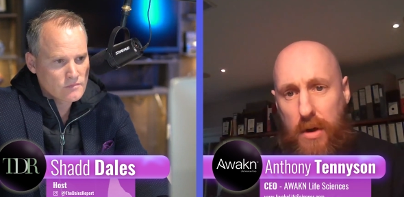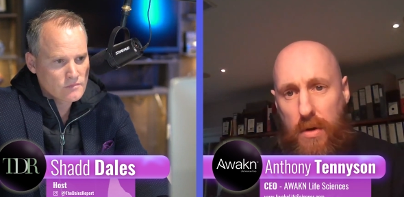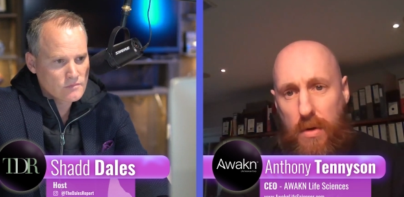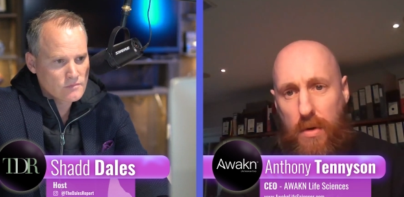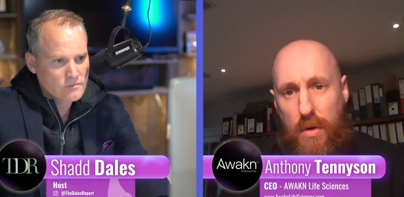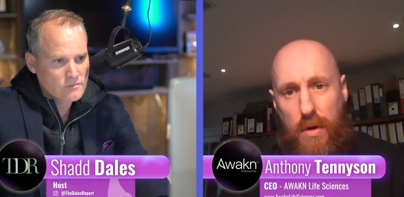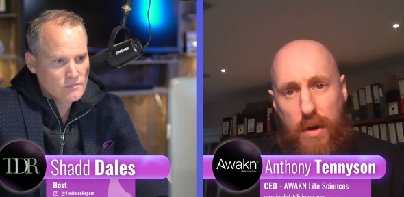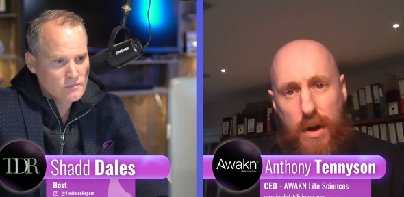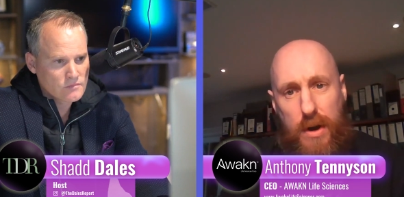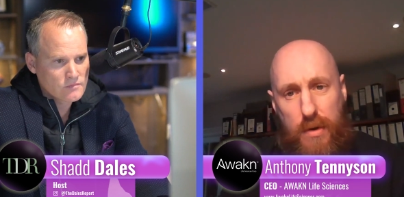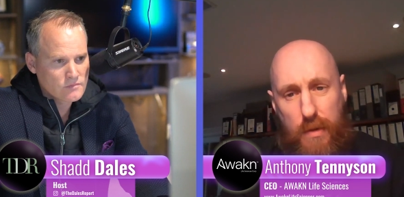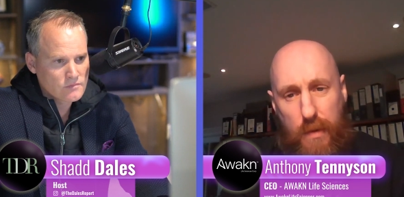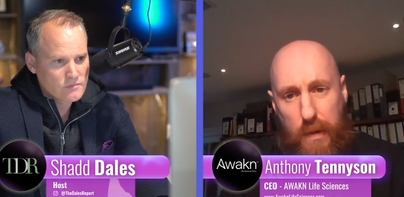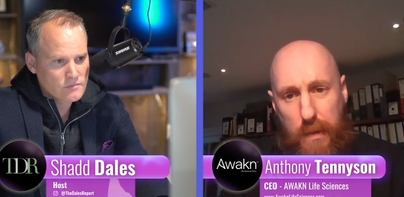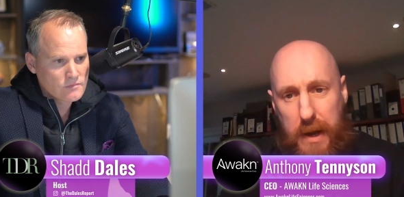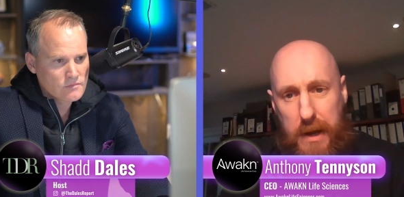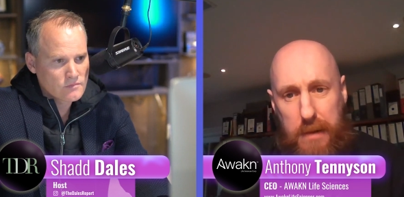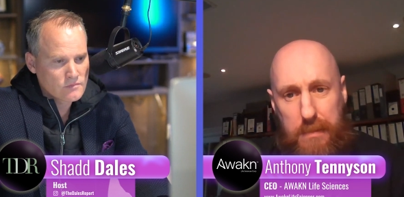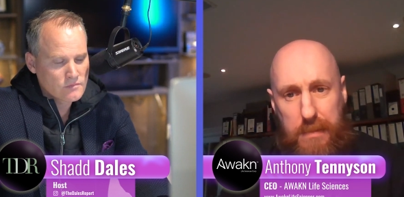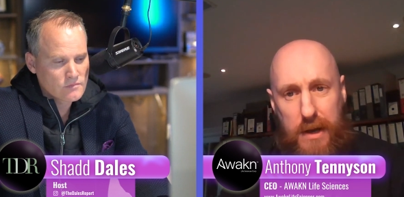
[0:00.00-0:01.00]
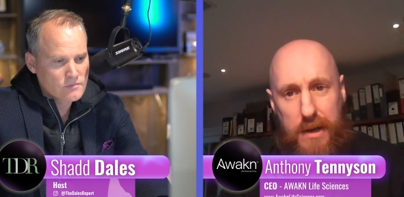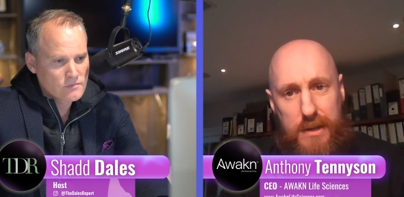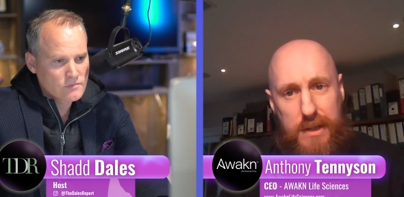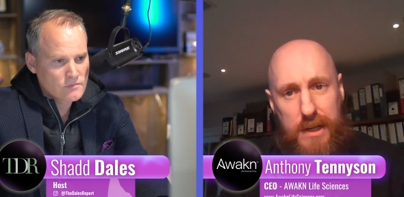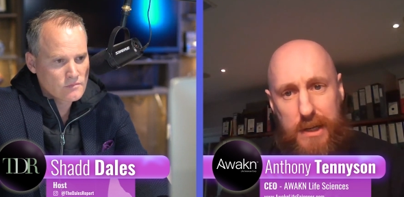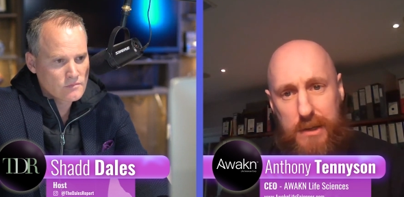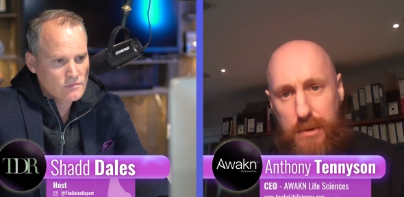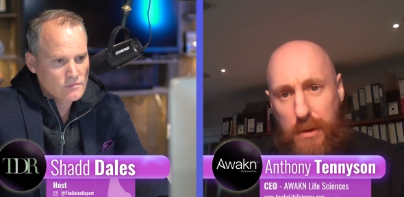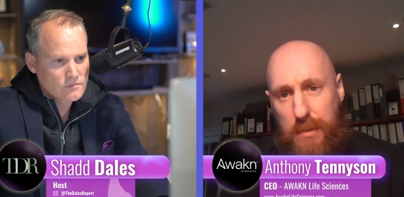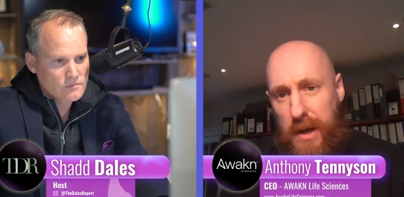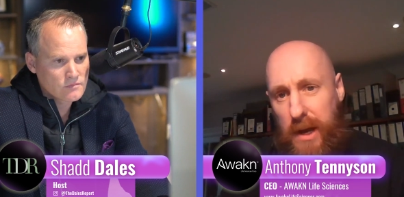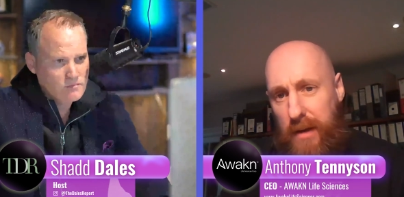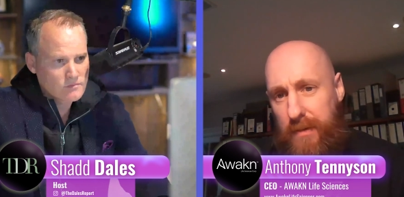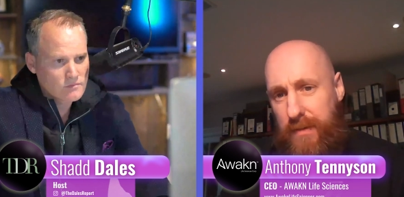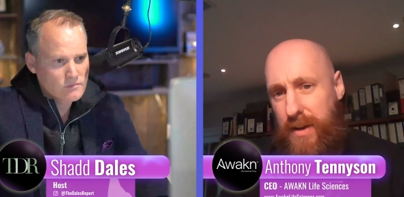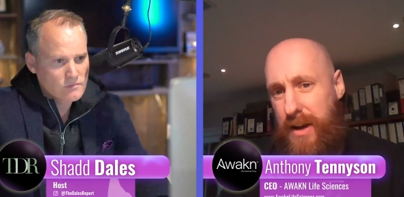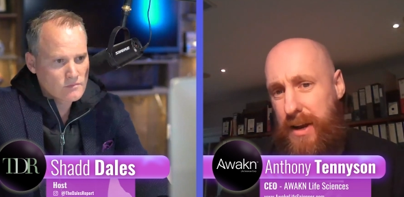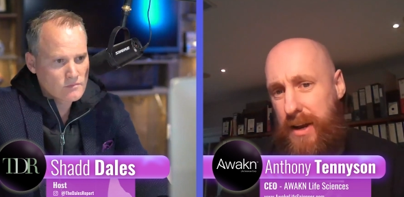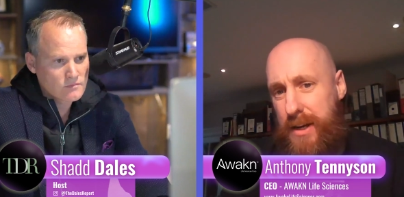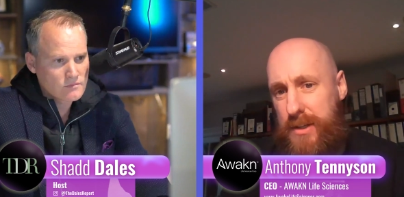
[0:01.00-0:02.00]
Speaker 1: or in Norway, because that's where we
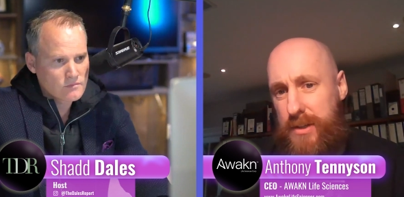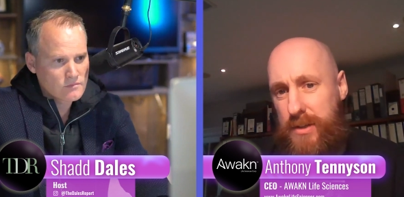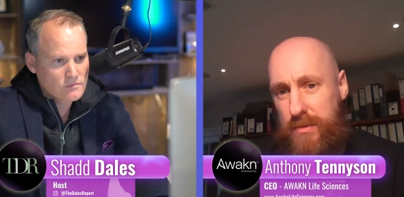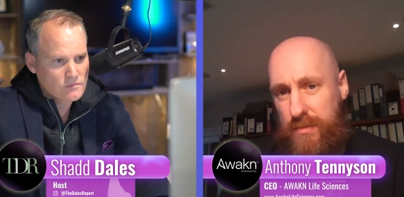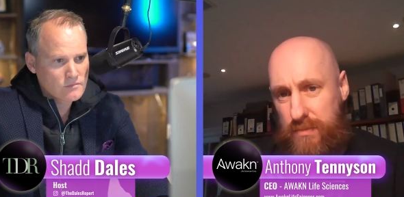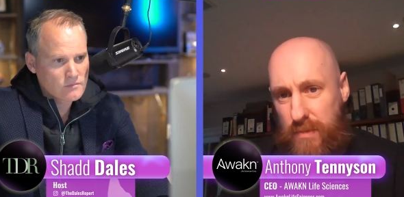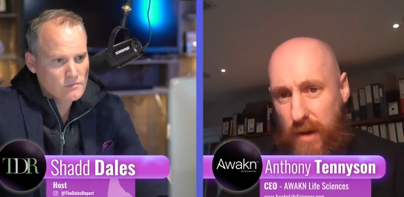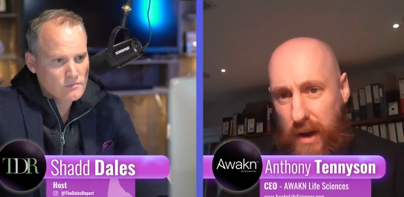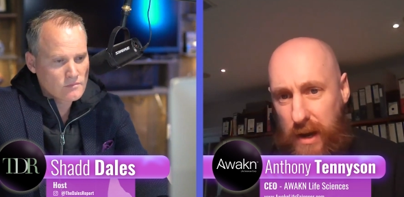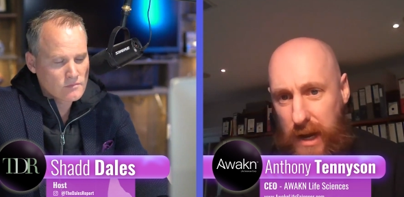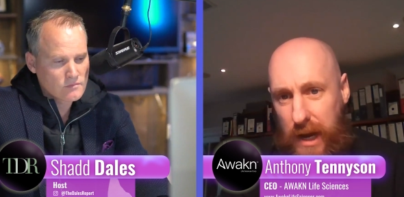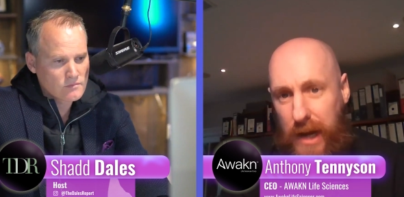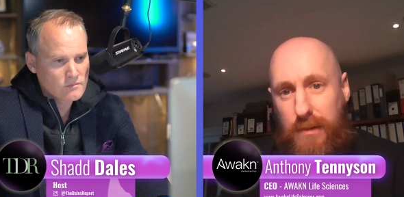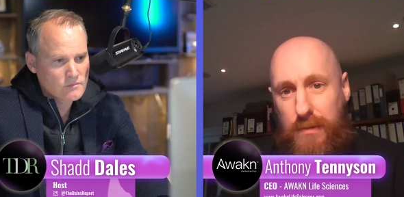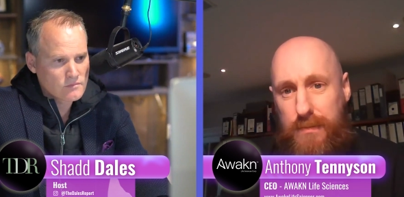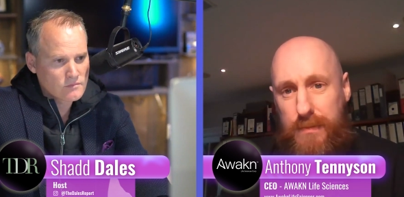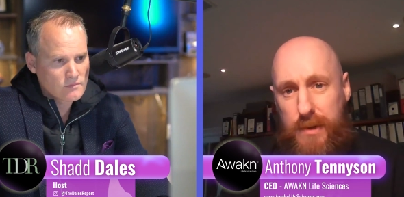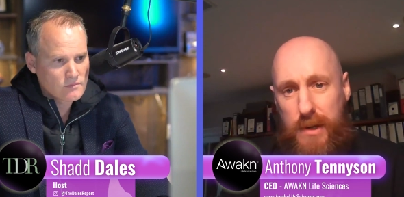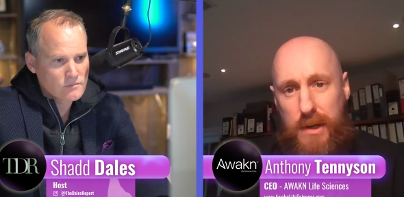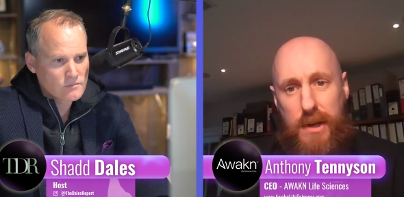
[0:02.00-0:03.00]
have clinics right now,